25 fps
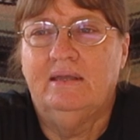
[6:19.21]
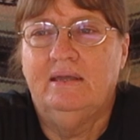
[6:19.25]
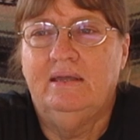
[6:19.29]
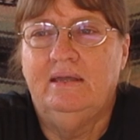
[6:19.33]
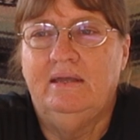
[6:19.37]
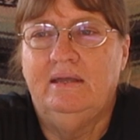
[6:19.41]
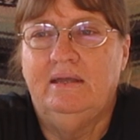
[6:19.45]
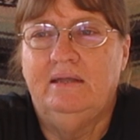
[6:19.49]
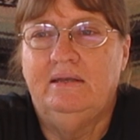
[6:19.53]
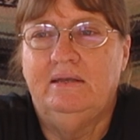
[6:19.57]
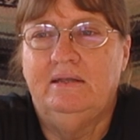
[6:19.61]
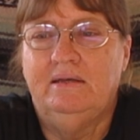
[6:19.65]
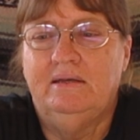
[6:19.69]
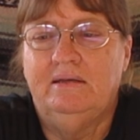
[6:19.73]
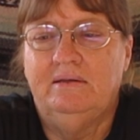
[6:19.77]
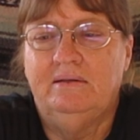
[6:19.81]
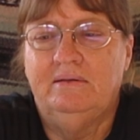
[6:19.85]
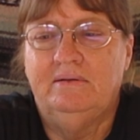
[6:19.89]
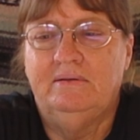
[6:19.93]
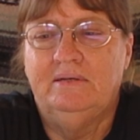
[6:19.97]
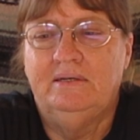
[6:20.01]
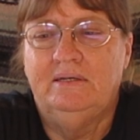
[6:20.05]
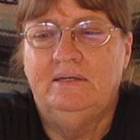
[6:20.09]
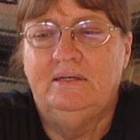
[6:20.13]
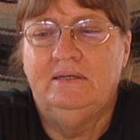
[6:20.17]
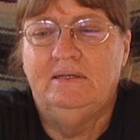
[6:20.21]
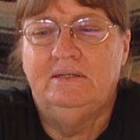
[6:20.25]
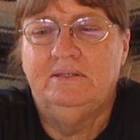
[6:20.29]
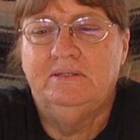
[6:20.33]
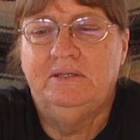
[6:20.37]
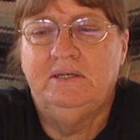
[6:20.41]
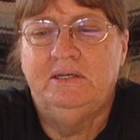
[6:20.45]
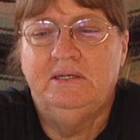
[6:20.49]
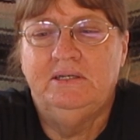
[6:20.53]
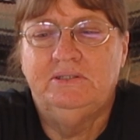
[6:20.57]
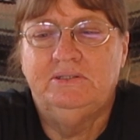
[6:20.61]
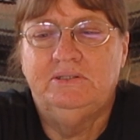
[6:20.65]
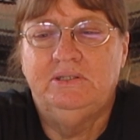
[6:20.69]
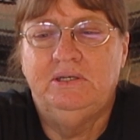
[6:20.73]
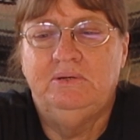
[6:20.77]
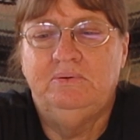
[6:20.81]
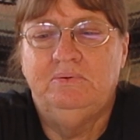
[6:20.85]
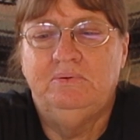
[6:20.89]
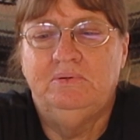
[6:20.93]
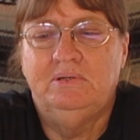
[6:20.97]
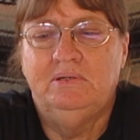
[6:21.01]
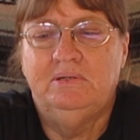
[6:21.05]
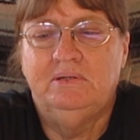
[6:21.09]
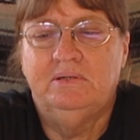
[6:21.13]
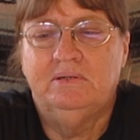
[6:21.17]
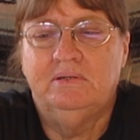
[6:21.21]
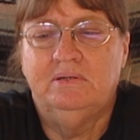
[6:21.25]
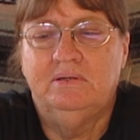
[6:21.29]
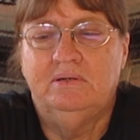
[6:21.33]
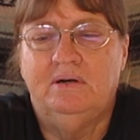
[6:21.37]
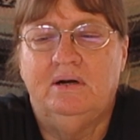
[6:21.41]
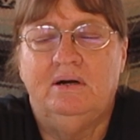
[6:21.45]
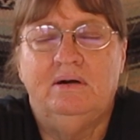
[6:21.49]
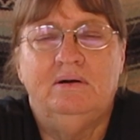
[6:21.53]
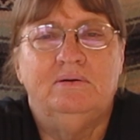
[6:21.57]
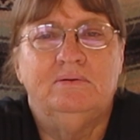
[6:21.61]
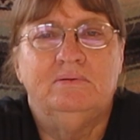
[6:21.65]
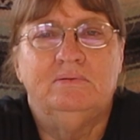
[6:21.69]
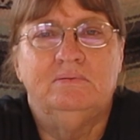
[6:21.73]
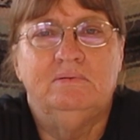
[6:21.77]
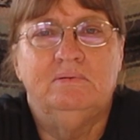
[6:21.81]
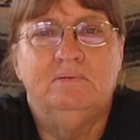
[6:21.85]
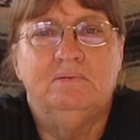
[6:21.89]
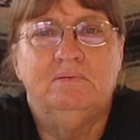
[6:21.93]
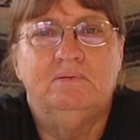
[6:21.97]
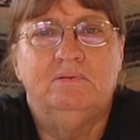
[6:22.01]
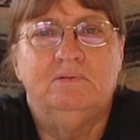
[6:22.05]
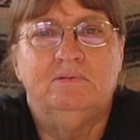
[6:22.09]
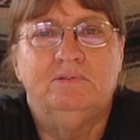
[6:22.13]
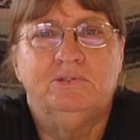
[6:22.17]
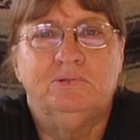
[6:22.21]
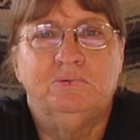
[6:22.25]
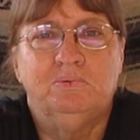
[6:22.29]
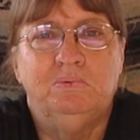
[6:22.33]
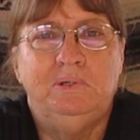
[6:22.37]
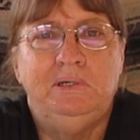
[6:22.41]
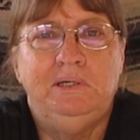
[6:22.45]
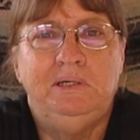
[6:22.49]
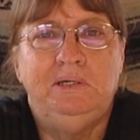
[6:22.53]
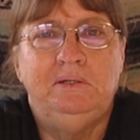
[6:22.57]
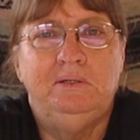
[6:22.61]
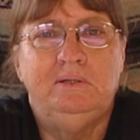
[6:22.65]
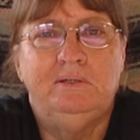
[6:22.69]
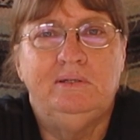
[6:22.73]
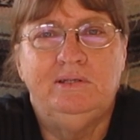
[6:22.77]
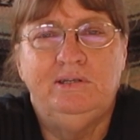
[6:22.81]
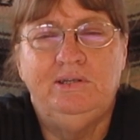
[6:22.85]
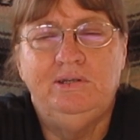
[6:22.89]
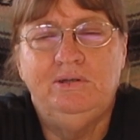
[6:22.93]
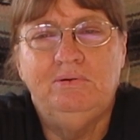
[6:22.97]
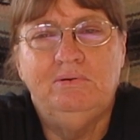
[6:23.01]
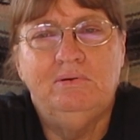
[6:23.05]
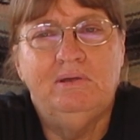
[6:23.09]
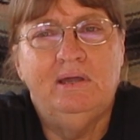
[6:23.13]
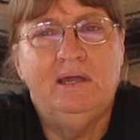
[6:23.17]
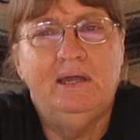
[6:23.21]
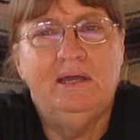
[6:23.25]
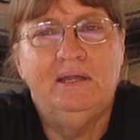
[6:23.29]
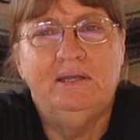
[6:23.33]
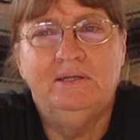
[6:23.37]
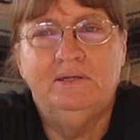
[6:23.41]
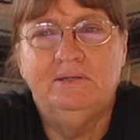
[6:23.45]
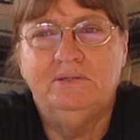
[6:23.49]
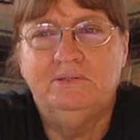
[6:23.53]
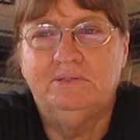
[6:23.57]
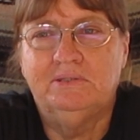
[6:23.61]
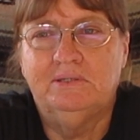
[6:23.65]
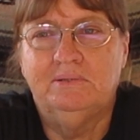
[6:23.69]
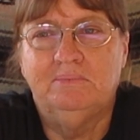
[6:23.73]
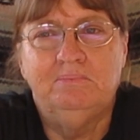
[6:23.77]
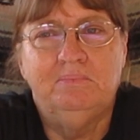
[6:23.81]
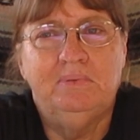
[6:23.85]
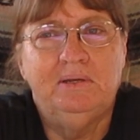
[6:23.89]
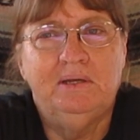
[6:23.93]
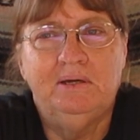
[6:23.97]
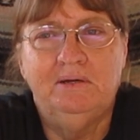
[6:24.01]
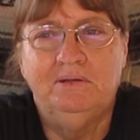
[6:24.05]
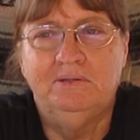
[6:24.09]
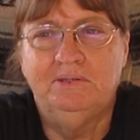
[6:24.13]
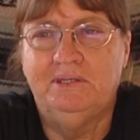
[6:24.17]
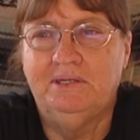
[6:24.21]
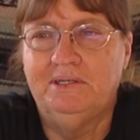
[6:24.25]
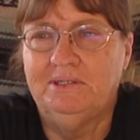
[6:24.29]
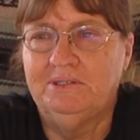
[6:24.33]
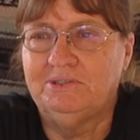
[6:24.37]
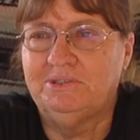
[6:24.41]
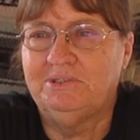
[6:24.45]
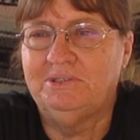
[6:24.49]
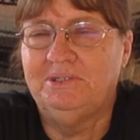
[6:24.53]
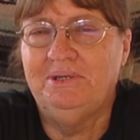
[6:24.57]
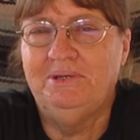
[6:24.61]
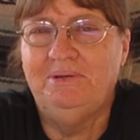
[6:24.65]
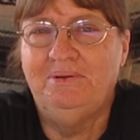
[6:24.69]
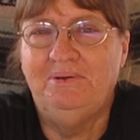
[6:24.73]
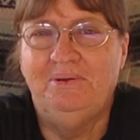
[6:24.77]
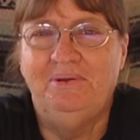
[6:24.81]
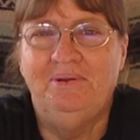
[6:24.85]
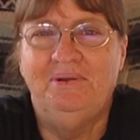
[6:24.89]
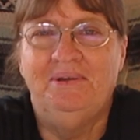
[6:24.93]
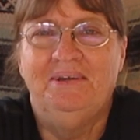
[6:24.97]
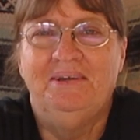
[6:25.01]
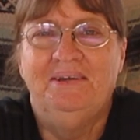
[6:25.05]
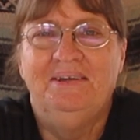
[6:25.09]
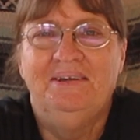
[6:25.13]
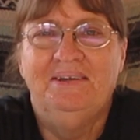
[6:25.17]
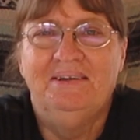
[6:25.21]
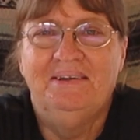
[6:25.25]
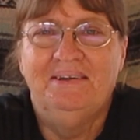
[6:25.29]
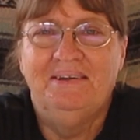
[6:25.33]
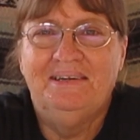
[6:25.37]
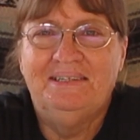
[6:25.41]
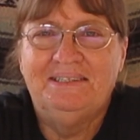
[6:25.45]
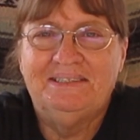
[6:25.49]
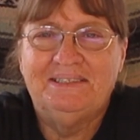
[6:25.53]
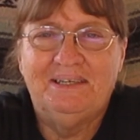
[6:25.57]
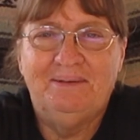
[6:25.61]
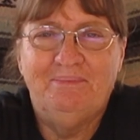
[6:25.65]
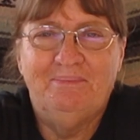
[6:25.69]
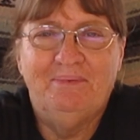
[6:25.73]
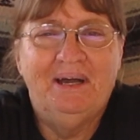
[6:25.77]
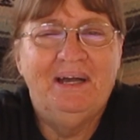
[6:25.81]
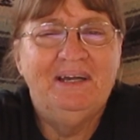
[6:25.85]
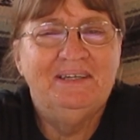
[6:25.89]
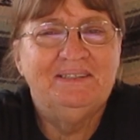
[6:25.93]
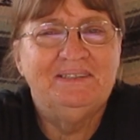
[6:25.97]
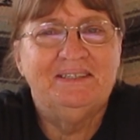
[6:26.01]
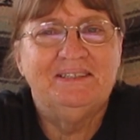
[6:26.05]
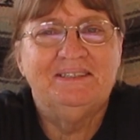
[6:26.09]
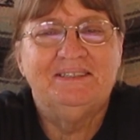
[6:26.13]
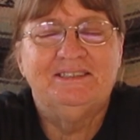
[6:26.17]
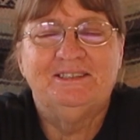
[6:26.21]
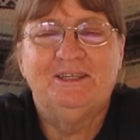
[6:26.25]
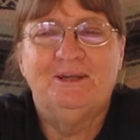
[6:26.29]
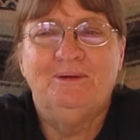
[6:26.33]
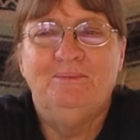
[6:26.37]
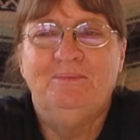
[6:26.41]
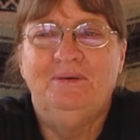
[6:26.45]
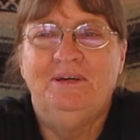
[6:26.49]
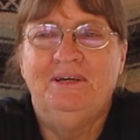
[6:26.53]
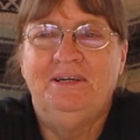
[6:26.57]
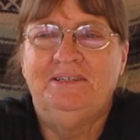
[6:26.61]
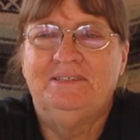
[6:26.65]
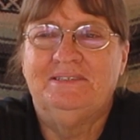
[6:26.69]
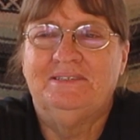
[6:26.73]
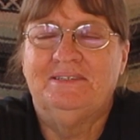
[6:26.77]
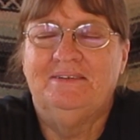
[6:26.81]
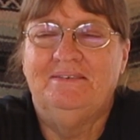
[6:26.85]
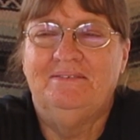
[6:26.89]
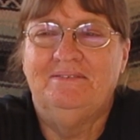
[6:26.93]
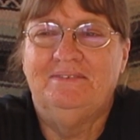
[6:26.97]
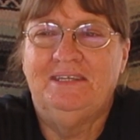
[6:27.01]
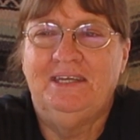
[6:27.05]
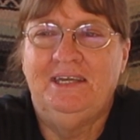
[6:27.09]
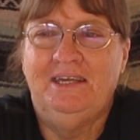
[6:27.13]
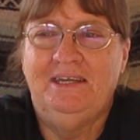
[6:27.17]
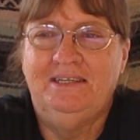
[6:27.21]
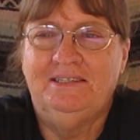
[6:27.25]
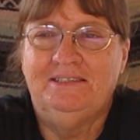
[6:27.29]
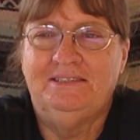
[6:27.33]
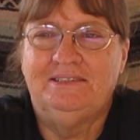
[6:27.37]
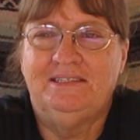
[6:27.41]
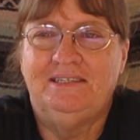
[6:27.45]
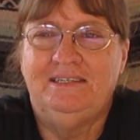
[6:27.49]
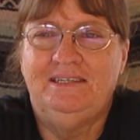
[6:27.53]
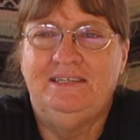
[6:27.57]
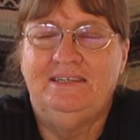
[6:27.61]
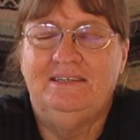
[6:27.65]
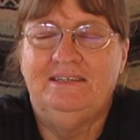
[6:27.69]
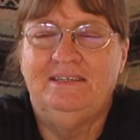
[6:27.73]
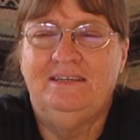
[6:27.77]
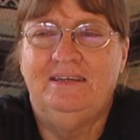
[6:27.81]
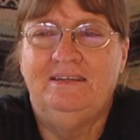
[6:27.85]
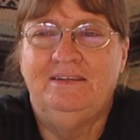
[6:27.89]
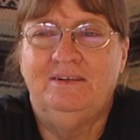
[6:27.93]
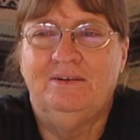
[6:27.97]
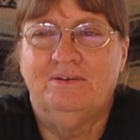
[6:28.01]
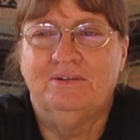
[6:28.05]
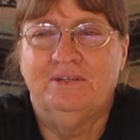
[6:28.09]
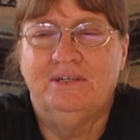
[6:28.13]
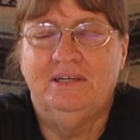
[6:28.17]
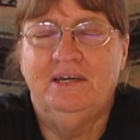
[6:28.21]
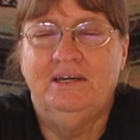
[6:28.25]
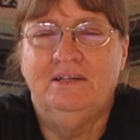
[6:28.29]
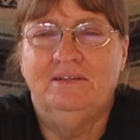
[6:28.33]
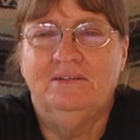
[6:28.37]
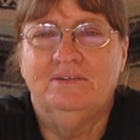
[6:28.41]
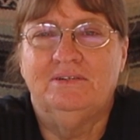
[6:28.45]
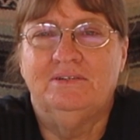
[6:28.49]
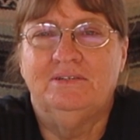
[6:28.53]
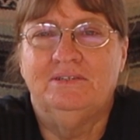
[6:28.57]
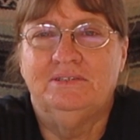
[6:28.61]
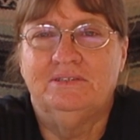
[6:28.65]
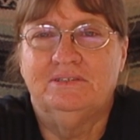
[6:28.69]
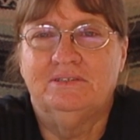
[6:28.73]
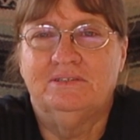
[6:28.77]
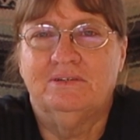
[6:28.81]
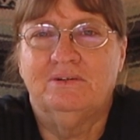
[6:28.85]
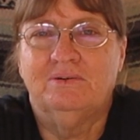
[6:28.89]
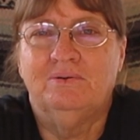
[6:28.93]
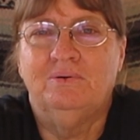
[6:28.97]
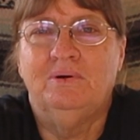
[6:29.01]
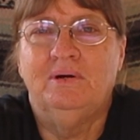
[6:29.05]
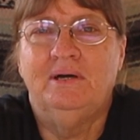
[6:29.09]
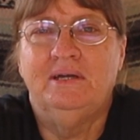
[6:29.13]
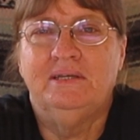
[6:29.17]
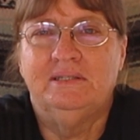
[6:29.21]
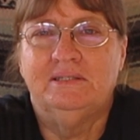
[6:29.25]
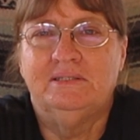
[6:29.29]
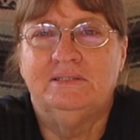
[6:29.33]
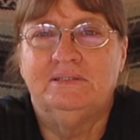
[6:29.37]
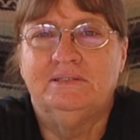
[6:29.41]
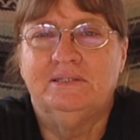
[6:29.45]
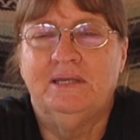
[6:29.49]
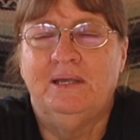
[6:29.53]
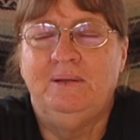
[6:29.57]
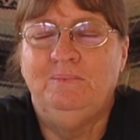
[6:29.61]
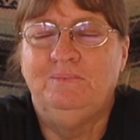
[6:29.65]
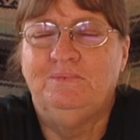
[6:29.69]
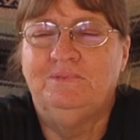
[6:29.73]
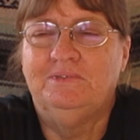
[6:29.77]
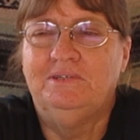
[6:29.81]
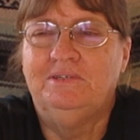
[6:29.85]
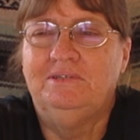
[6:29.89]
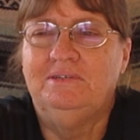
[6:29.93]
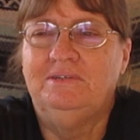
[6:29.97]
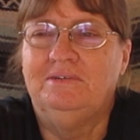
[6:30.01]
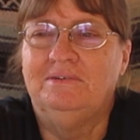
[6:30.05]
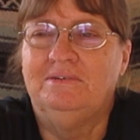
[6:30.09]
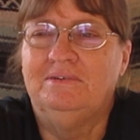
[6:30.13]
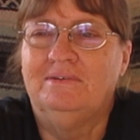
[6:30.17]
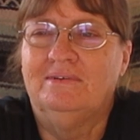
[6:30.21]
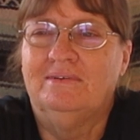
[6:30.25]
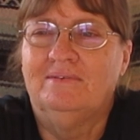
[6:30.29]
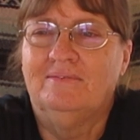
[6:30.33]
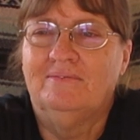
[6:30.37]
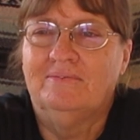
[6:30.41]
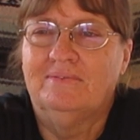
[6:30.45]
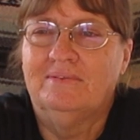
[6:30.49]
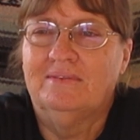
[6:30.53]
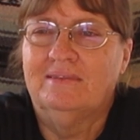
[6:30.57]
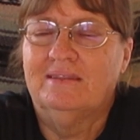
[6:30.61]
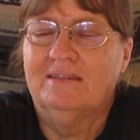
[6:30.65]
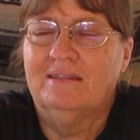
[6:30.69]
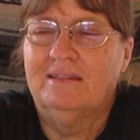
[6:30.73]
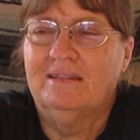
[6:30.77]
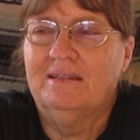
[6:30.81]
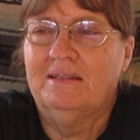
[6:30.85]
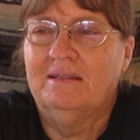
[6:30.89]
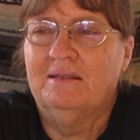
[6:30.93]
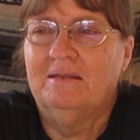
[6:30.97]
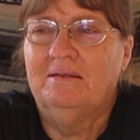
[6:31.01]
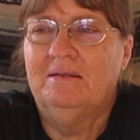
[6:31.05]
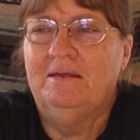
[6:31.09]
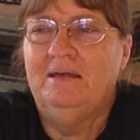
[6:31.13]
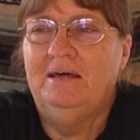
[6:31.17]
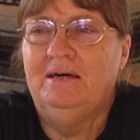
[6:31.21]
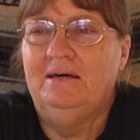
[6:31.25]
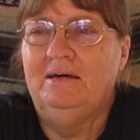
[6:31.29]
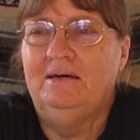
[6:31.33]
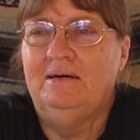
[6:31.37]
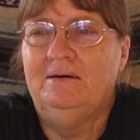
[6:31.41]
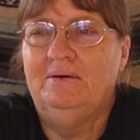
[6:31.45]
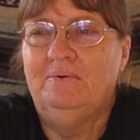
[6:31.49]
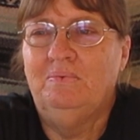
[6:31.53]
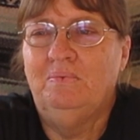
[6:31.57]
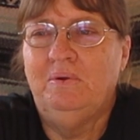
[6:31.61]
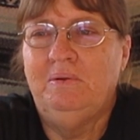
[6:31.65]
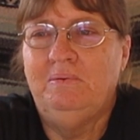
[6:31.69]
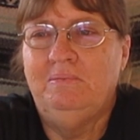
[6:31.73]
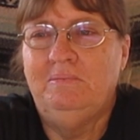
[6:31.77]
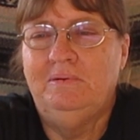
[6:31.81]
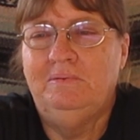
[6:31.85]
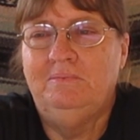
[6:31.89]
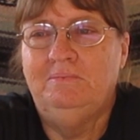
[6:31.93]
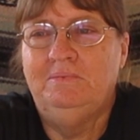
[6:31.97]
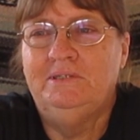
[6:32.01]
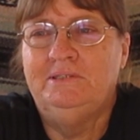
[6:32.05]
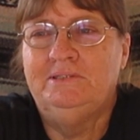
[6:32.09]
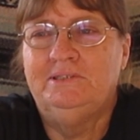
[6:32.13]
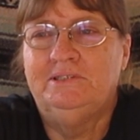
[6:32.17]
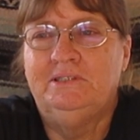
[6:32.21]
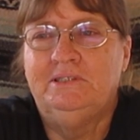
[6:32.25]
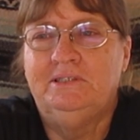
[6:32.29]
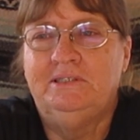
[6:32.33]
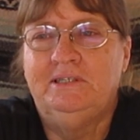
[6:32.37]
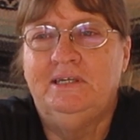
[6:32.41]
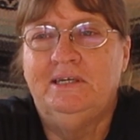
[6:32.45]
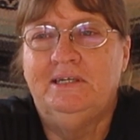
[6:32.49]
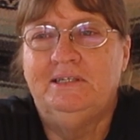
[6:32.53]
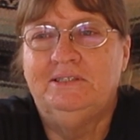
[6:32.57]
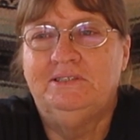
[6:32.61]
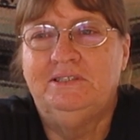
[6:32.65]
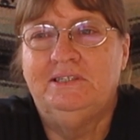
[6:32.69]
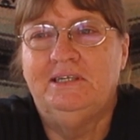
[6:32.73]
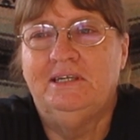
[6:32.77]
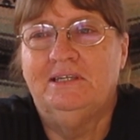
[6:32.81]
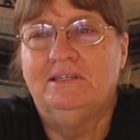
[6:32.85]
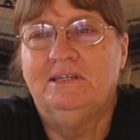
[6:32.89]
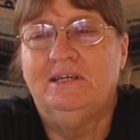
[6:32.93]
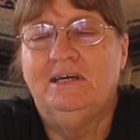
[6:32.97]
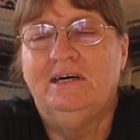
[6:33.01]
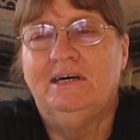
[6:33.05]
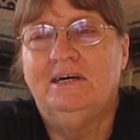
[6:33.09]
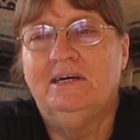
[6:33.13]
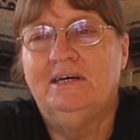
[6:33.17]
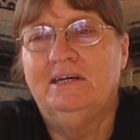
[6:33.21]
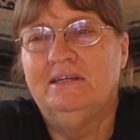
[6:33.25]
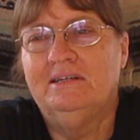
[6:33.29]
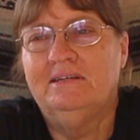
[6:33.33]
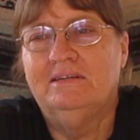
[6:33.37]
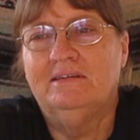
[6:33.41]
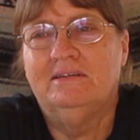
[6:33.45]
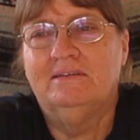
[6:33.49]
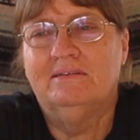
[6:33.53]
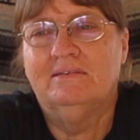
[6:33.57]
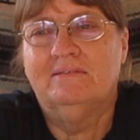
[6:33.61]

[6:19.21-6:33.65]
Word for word: And Tessie uh, would look all sweet and cute at us and Belle does too. She reminds us so much of Tessie and her color is quite the same too. Uh, we've been missing Tessie a lot,